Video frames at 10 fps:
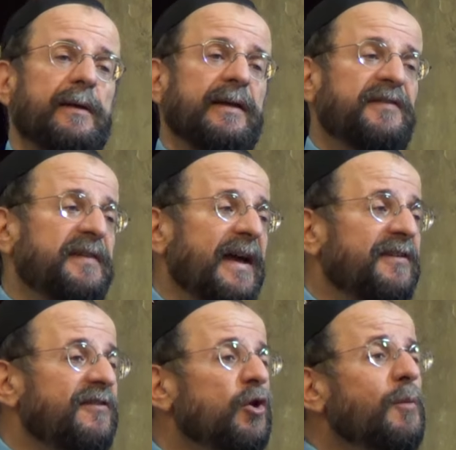it
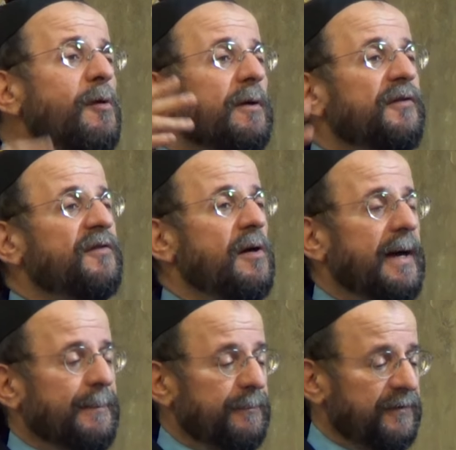says numerous
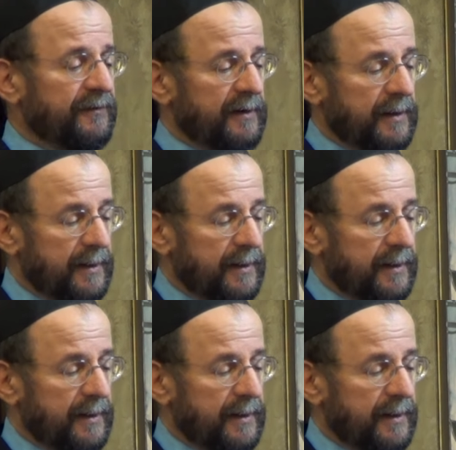times